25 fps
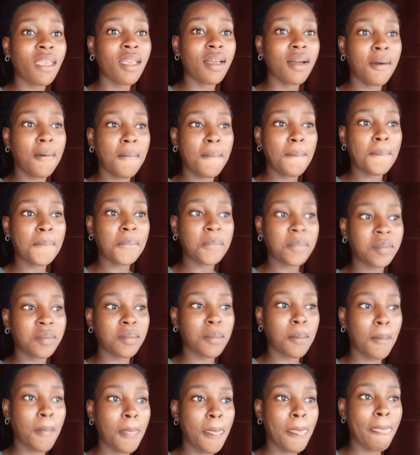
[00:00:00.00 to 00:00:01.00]
Um
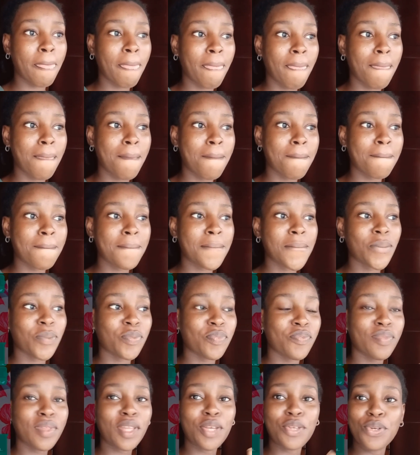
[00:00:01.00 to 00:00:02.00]

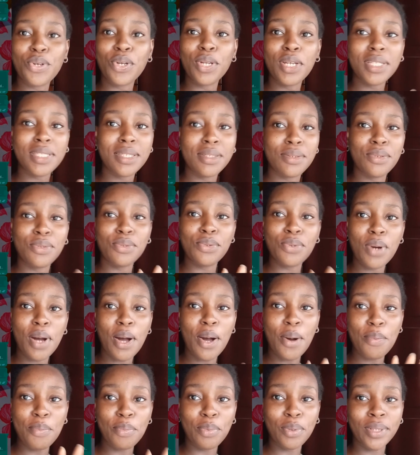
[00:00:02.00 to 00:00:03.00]
you honestly don't know
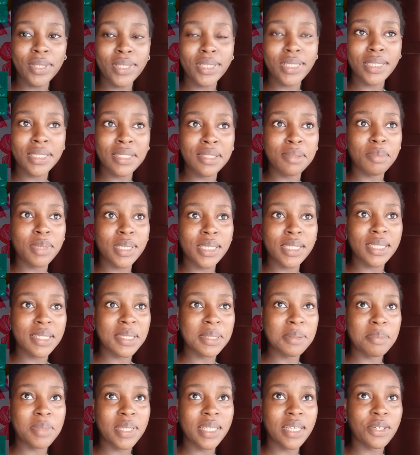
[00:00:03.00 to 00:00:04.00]
how much this means
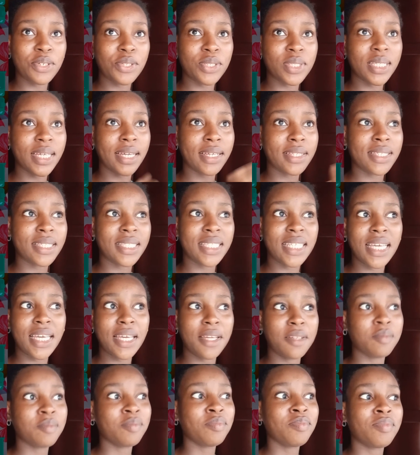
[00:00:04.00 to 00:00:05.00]
to me because like
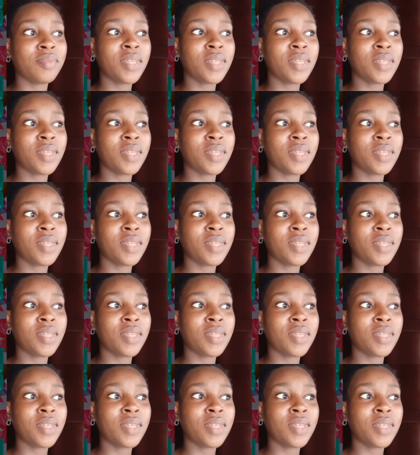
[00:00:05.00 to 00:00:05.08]
today